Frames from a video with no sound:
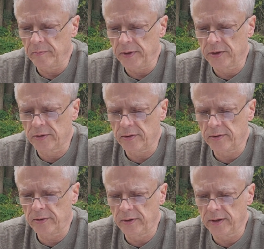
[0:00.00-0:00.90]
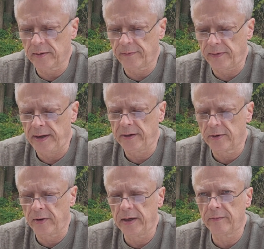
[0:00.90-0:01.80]
Make sure you get the fine
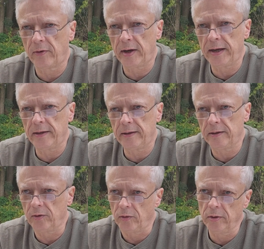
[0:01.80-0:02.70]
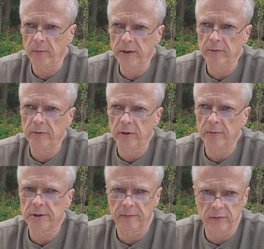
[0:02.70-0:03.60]
grain variety, and the only way you
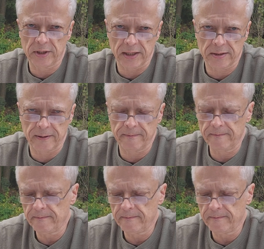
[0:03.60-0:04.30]
know is if you test it.